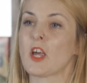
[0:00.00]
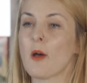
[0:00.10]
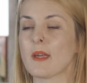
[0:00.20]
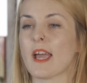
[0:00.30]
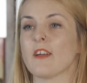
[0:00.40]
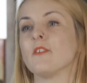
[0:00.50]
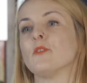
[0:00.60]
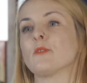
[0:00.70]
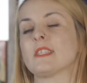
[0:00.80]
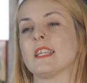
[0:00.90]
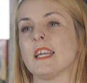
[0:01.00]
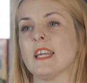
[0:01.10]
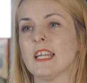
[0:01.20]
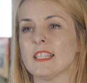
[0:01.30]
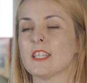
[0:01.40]
coming out in your
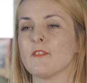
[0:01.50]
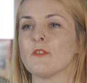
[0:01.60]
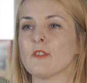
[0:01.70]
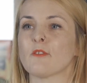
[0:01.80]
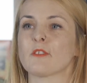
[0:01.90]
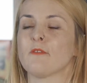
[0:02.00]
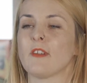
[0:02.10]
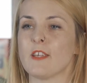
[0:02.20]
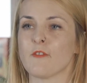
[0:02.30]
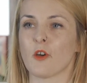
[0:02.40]
tea to give you lots of flavour